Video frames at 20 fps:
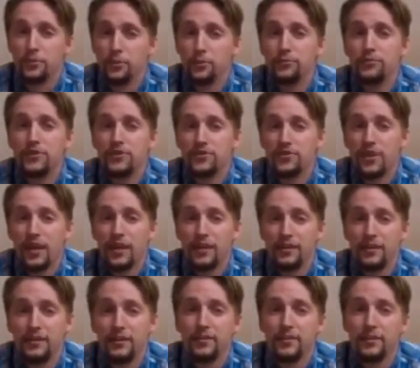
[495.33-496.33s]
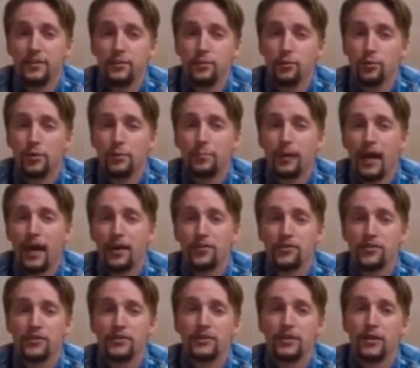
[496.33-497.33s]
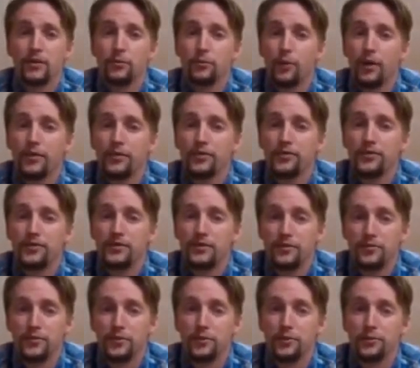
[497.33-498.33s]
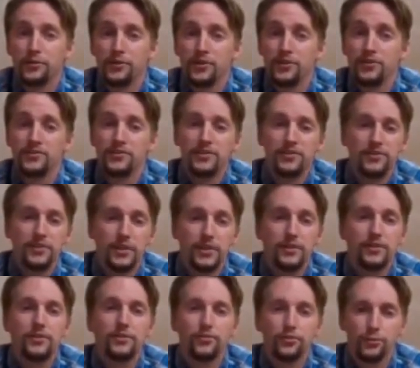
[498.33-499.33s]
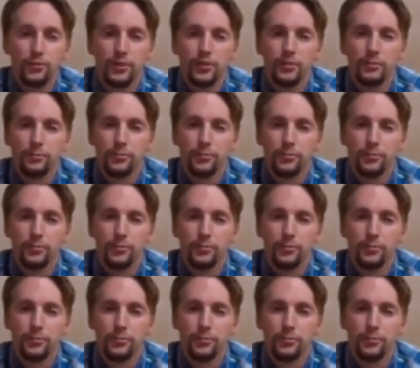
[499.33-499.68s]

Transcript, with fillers: you've decided that your passion can weather the difficulties this industry can